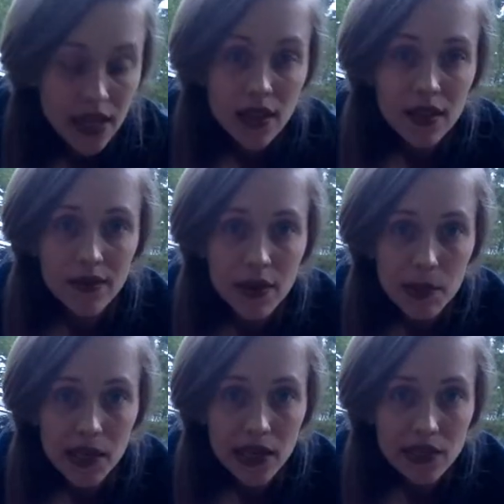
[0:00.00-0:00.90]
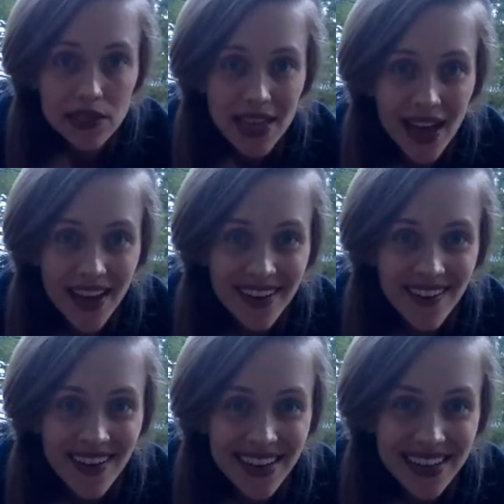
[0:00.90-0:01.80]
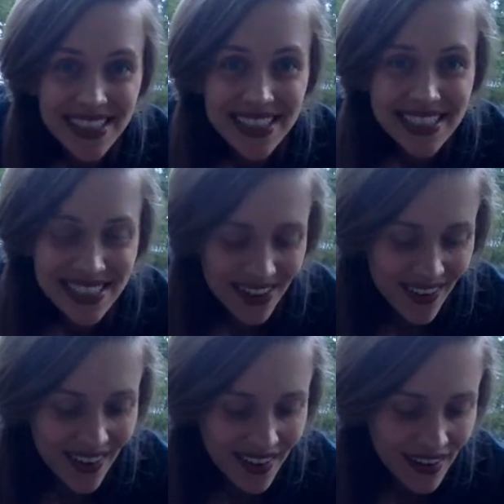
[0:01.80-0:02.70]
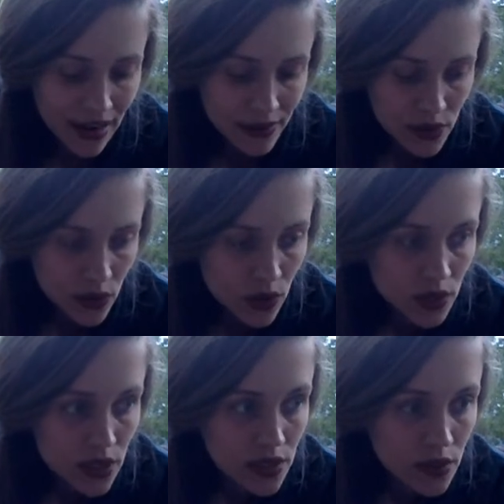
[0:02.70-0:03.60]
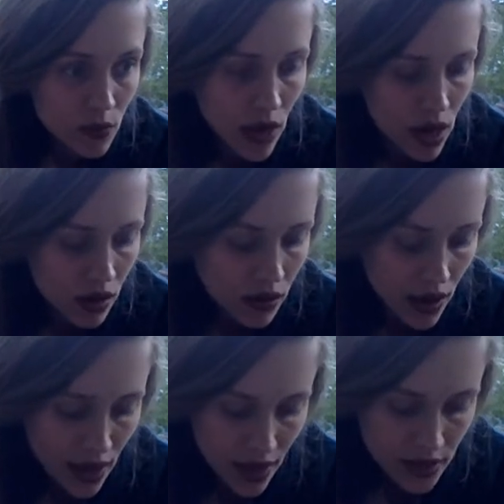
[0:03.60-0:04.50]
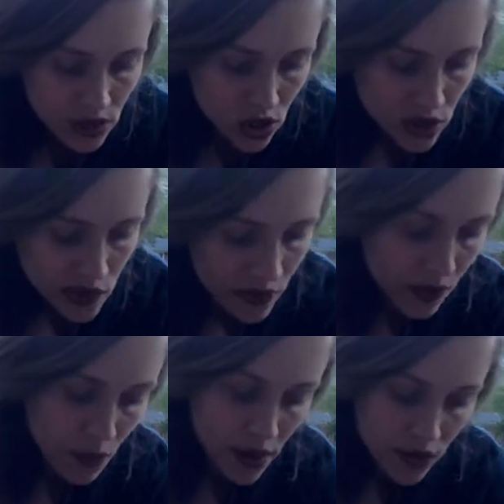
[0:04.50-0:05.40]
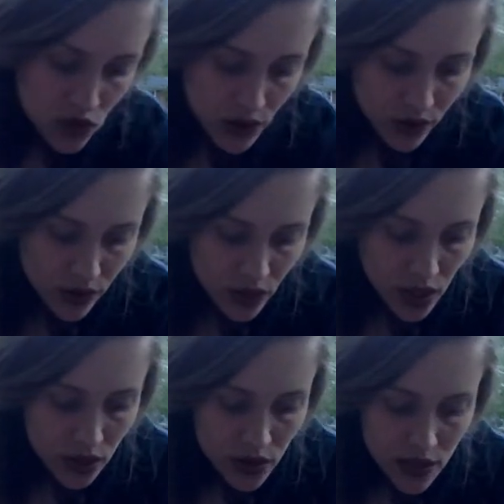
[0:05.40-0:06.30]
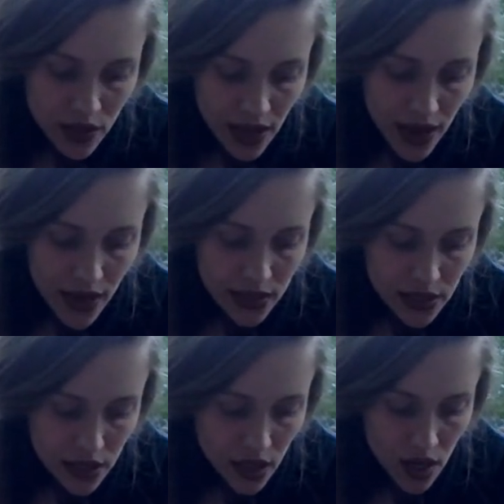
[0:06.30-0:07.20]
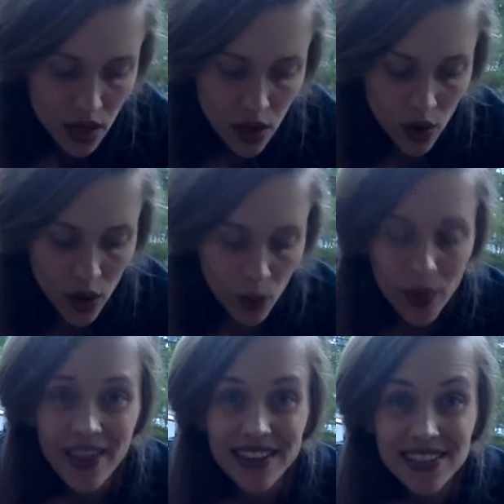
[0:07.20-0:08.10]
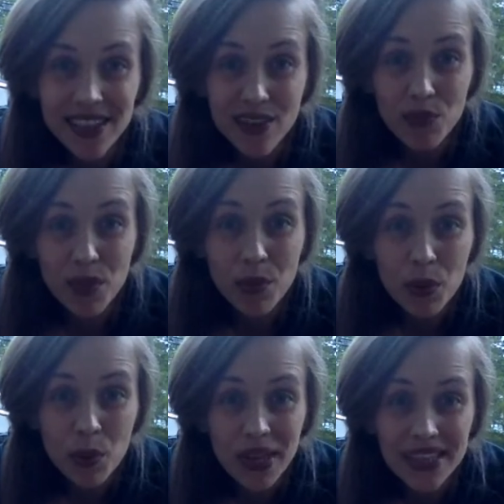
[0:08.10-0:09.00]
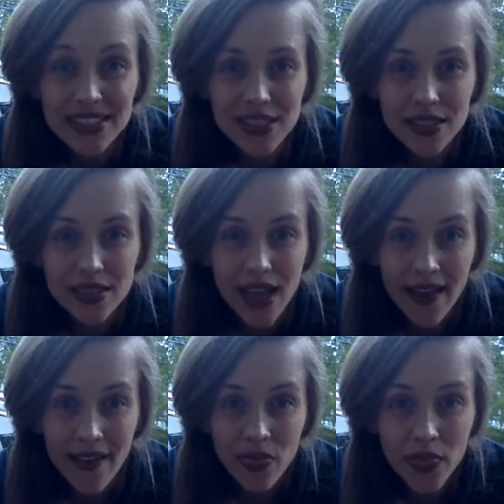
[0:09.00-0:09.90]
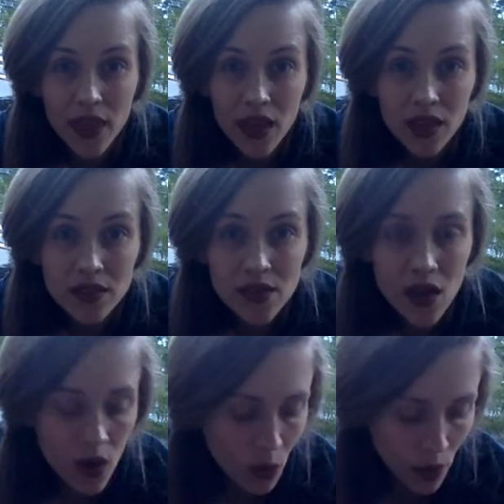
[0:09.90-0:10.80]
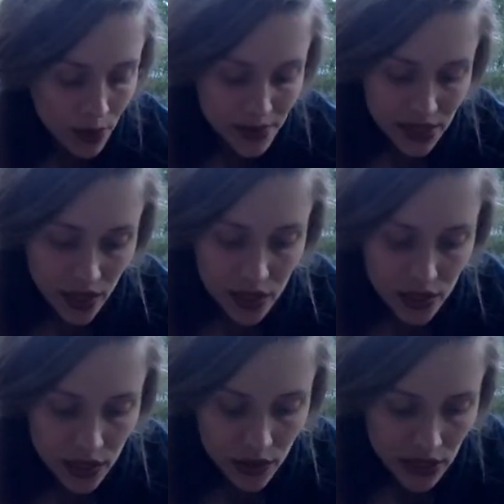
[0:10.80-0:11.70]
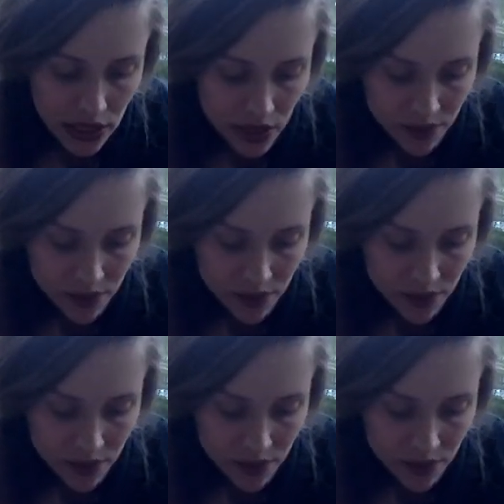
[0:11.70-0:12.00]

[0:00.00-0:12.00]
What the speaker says: living beings that are in our household, as well as just living by the general code that we like to leave people, places, and things, worms included,